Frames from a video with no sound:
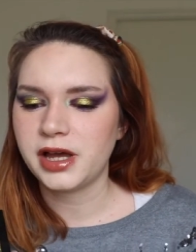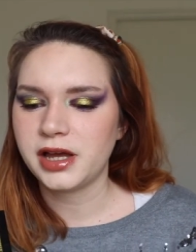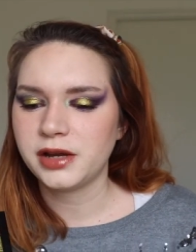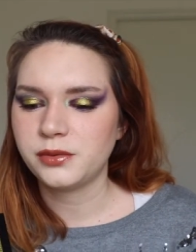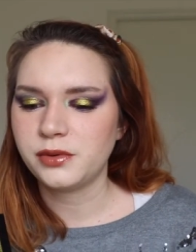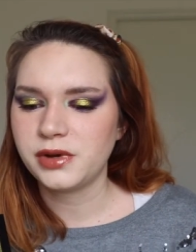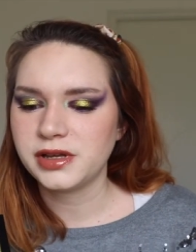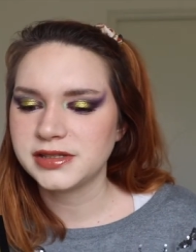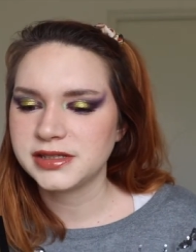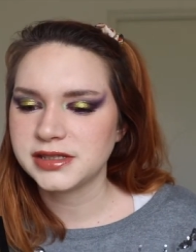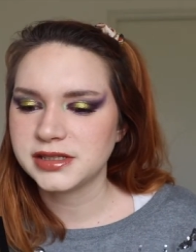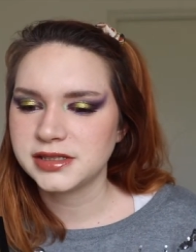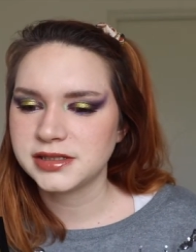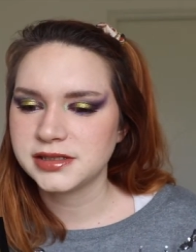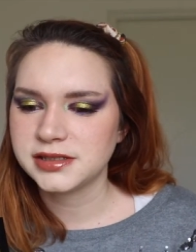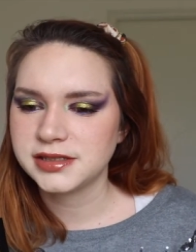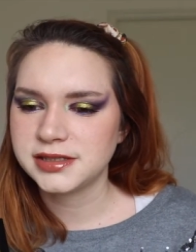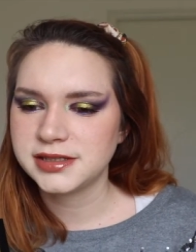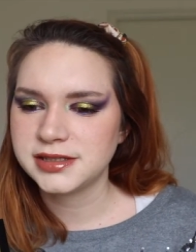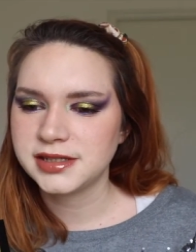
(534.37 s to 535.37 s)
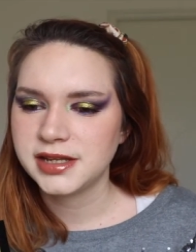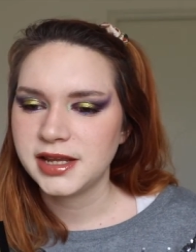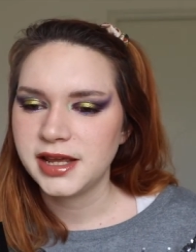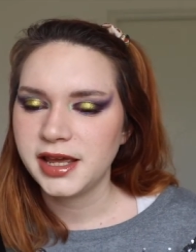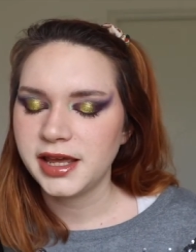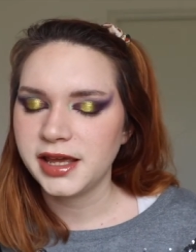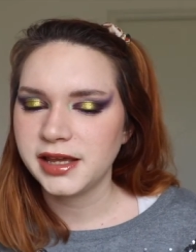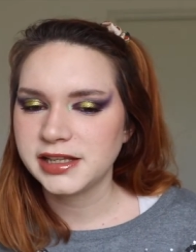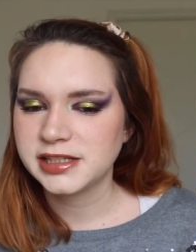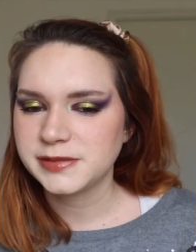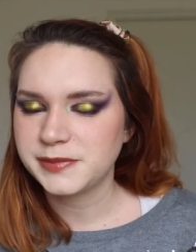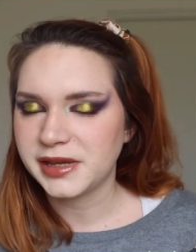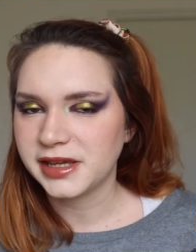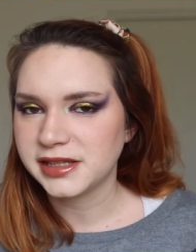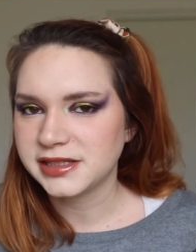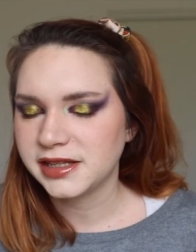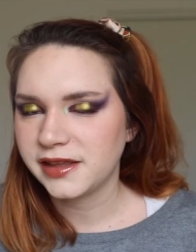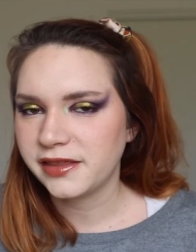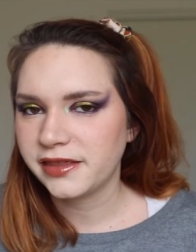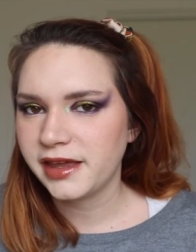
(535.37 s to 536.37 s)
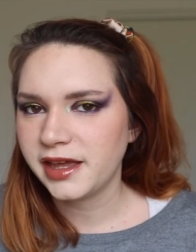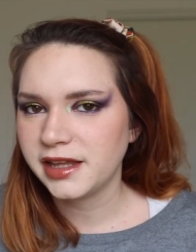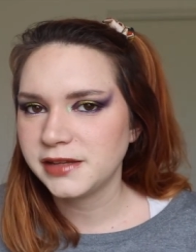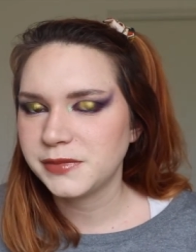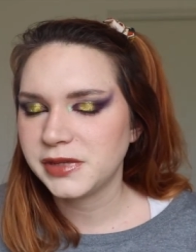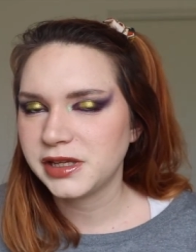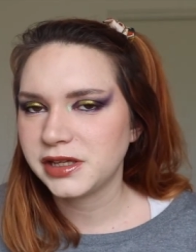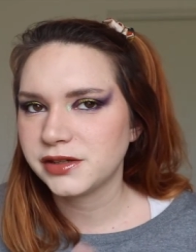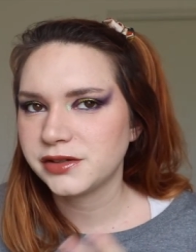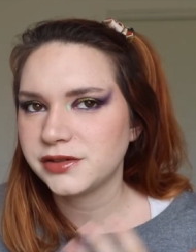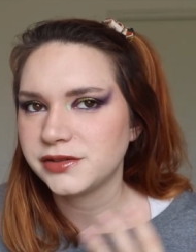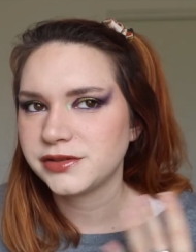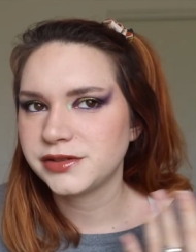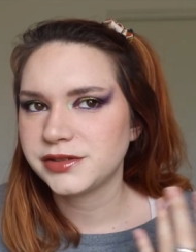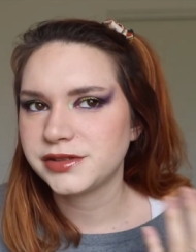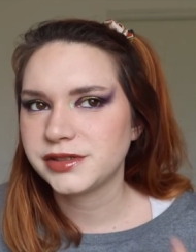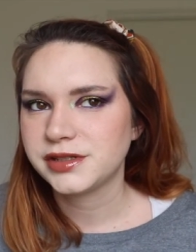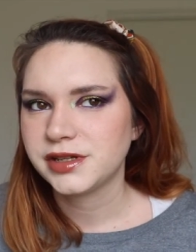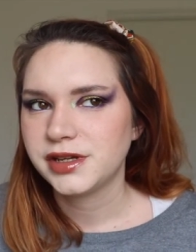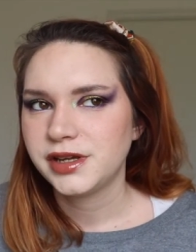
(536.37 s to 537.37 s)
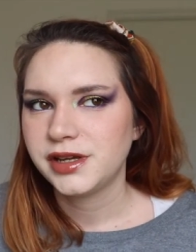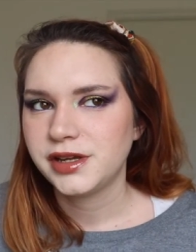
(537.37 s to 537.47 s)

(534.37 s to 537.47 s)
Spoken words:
I wasn't expecting that, because